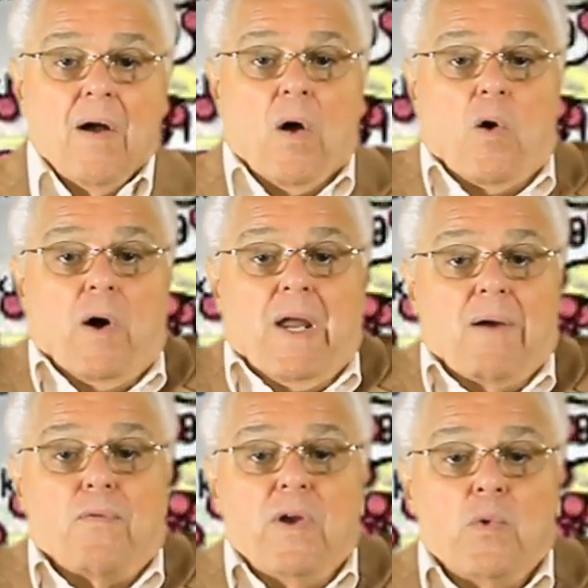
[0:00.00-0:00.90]
or
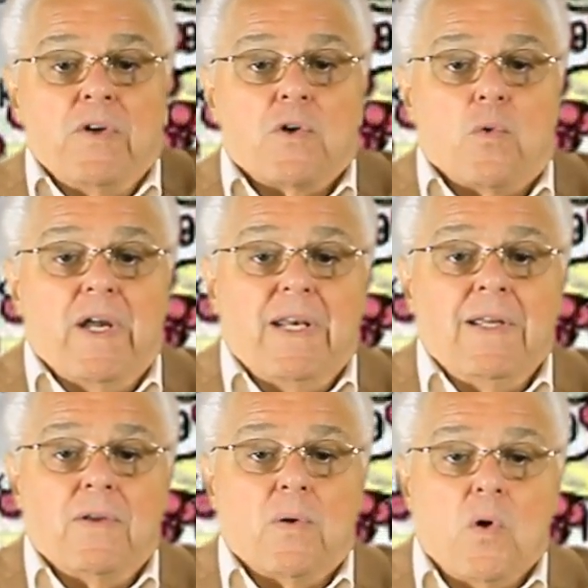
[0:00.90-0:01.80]
everyone
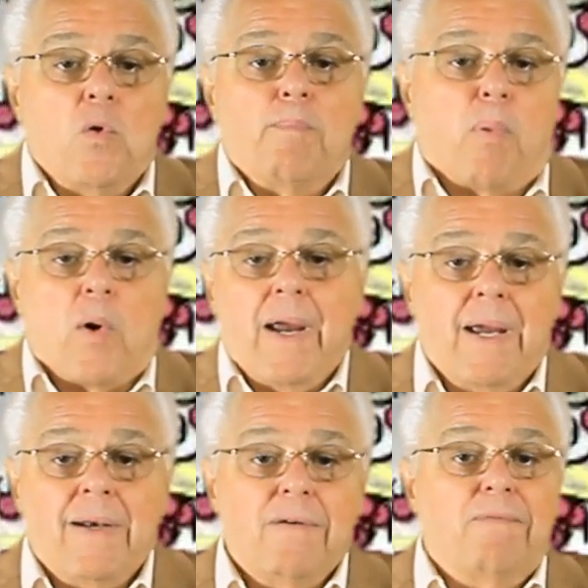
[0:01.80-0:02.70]
creating their own
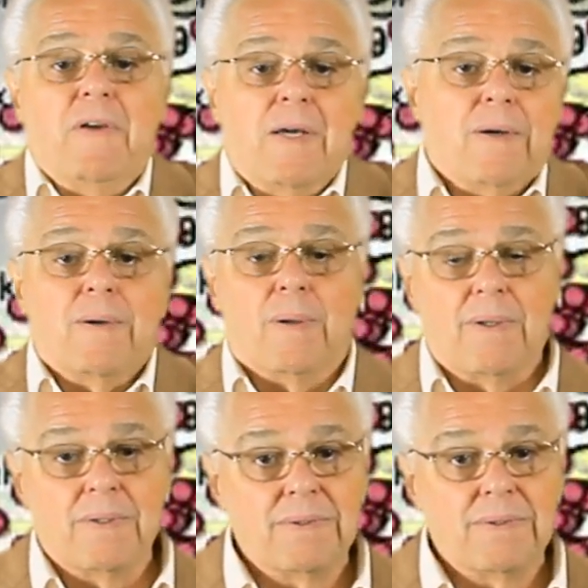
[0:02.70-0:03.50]
brand of vehicle,